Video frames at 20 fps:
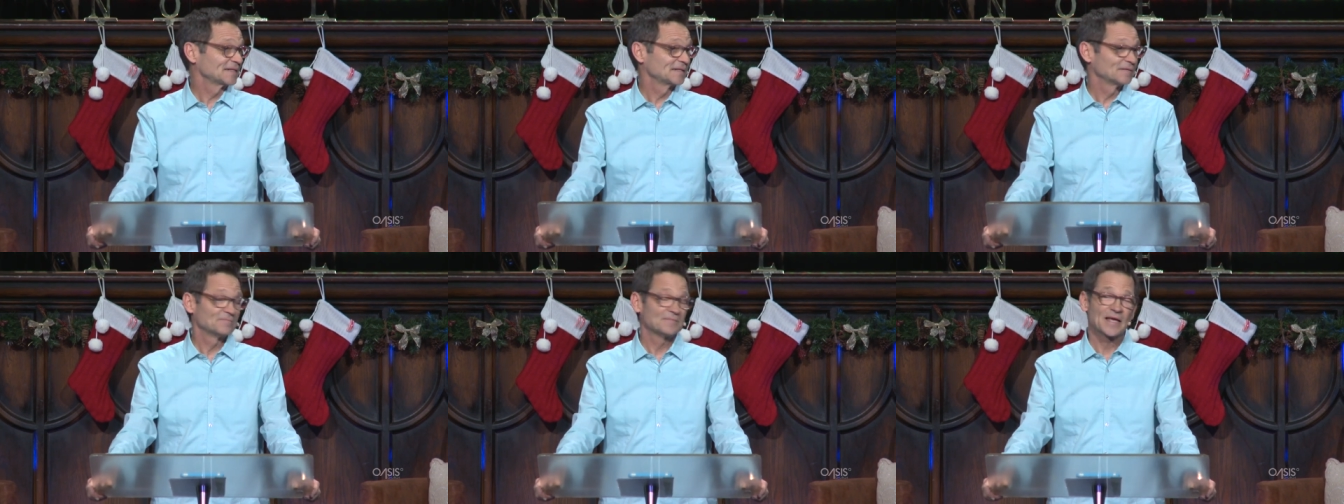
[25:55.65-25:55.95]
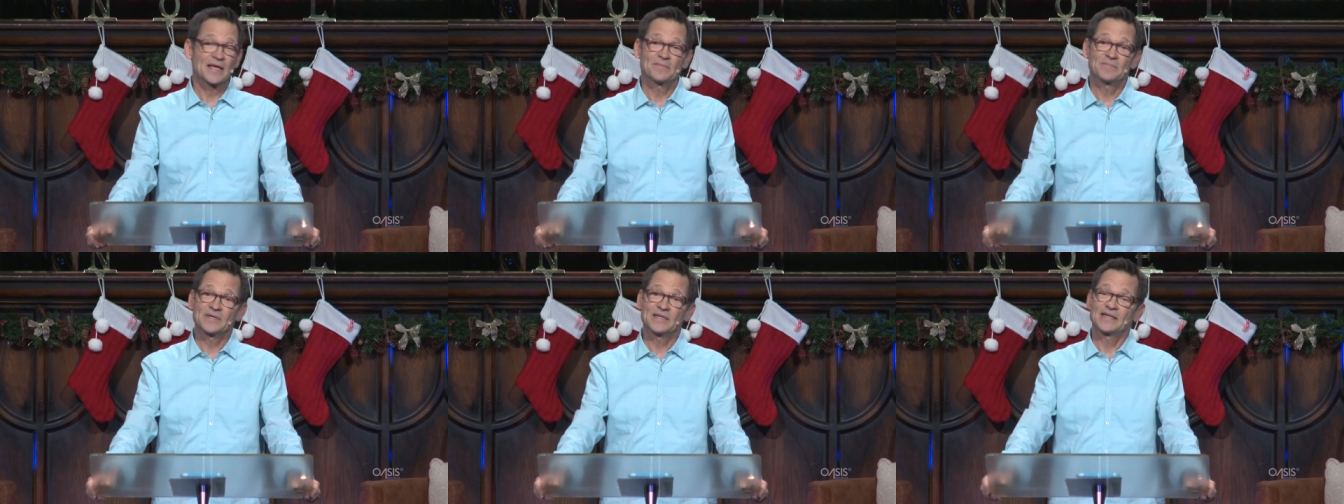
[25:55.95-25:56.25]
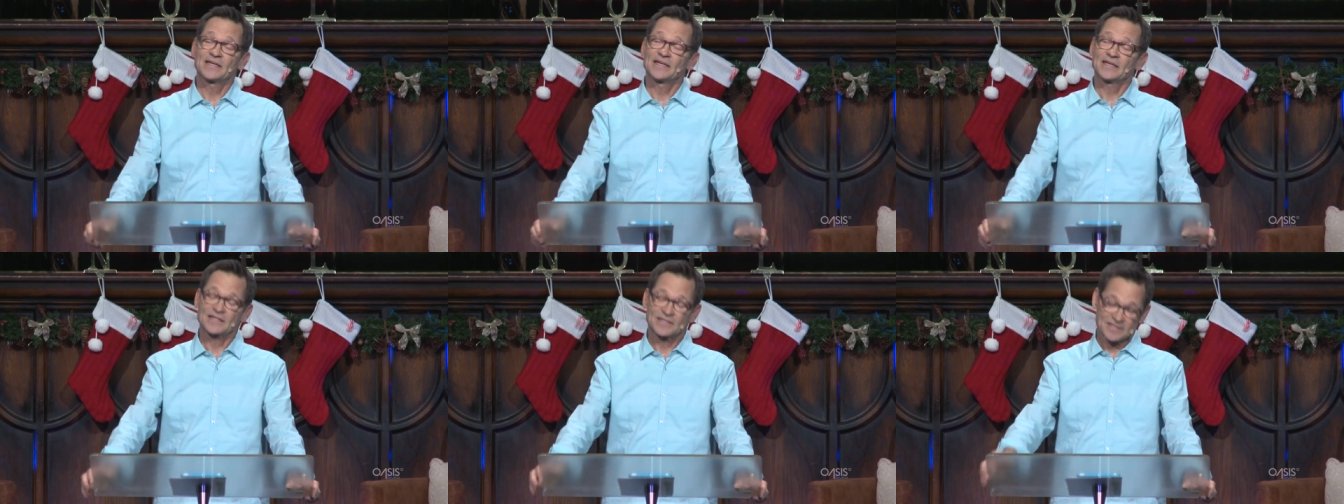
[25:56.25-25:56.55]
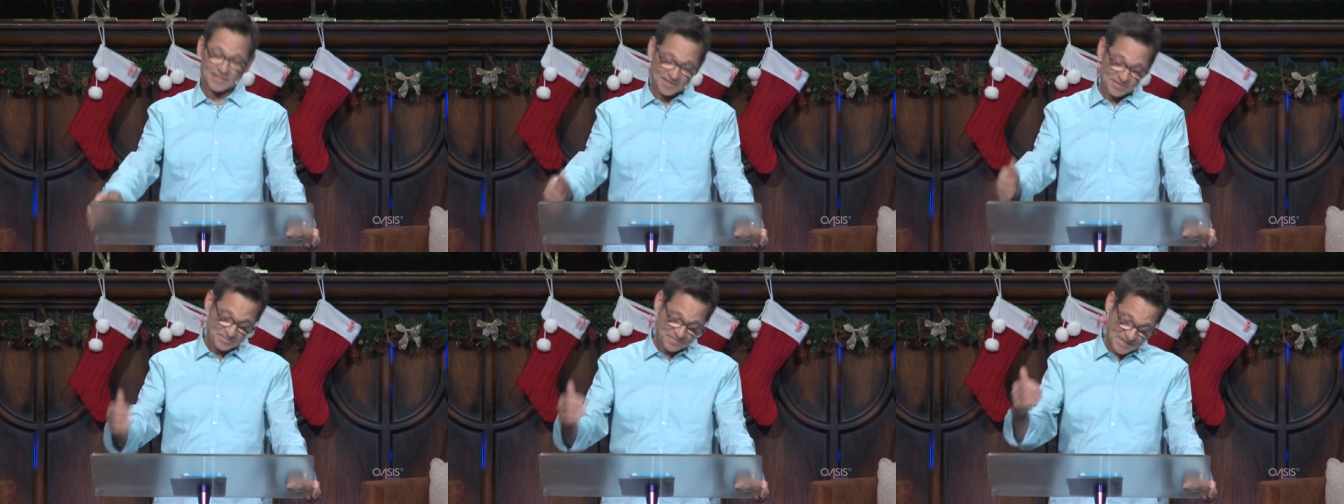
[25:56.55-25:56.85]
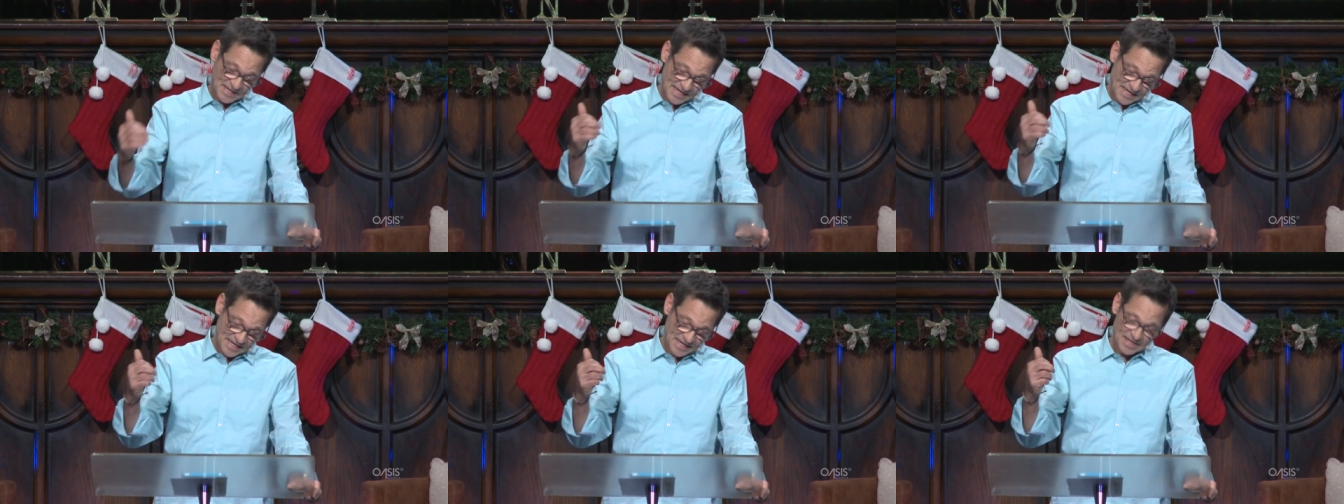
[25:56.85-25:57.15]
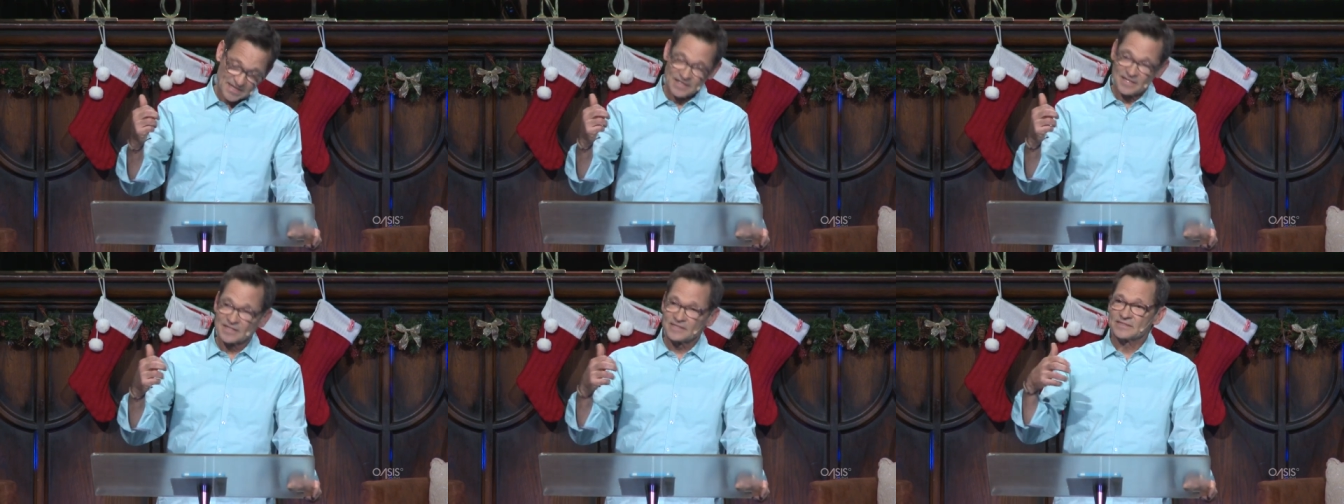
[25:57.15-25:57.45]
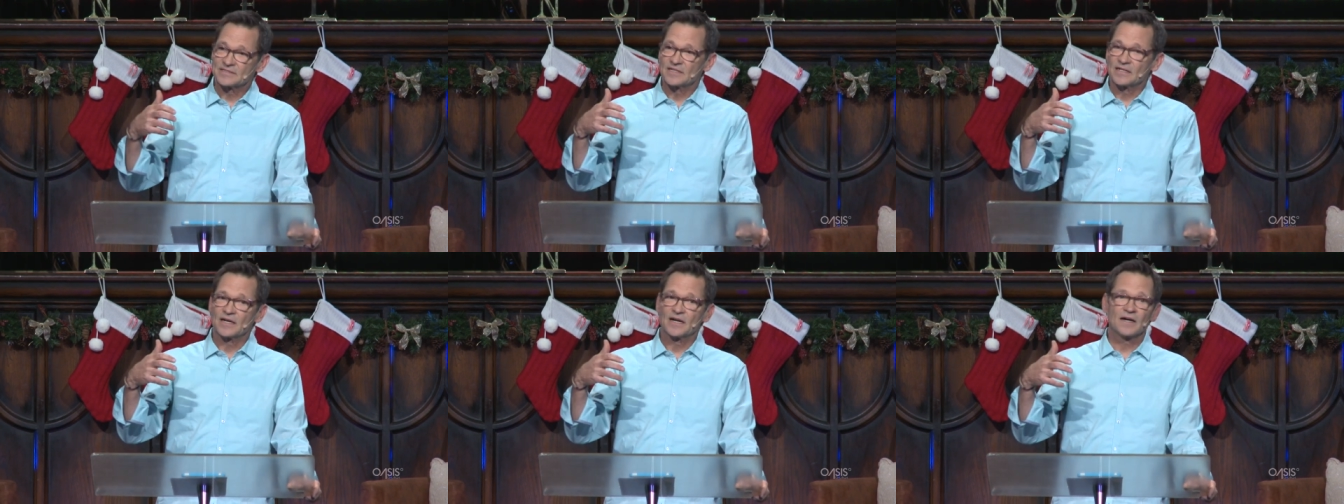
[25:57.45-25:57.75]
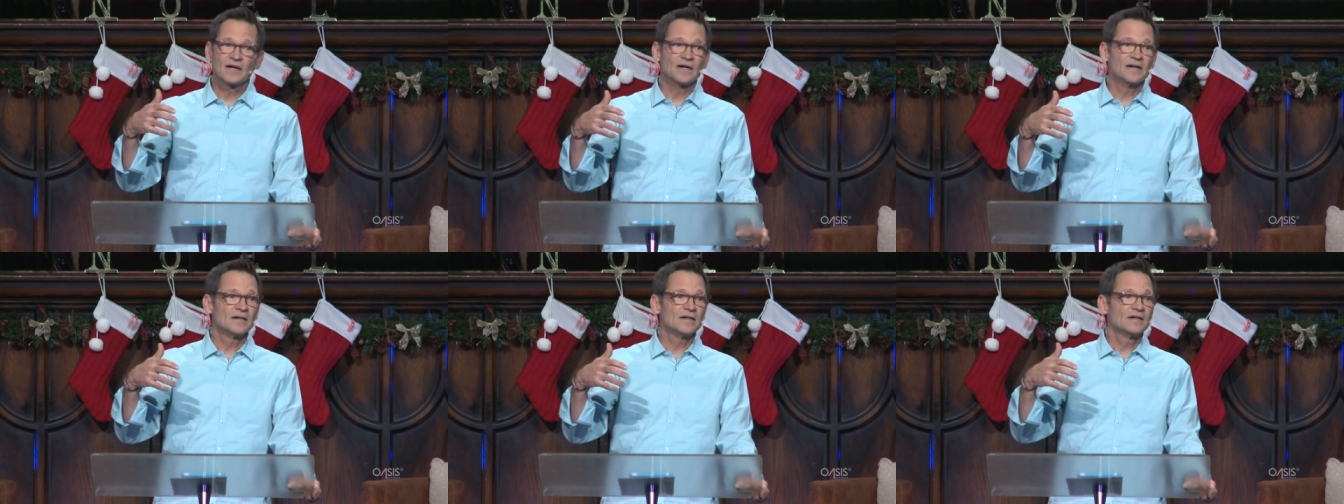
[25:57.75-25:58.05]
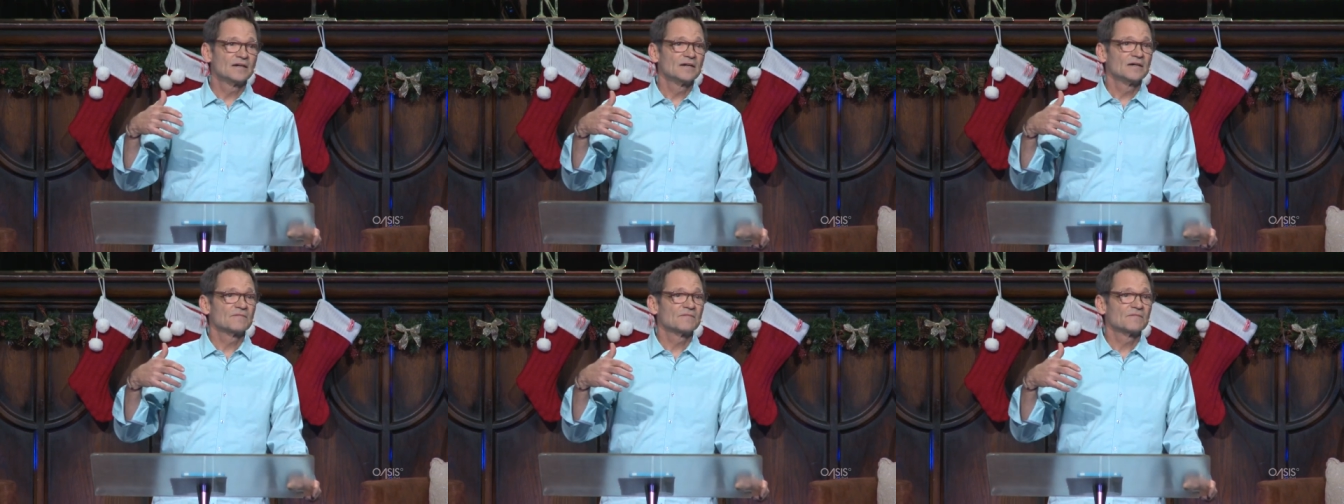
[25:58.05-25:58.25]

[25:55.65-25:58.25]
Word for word: Maybe it could be uh,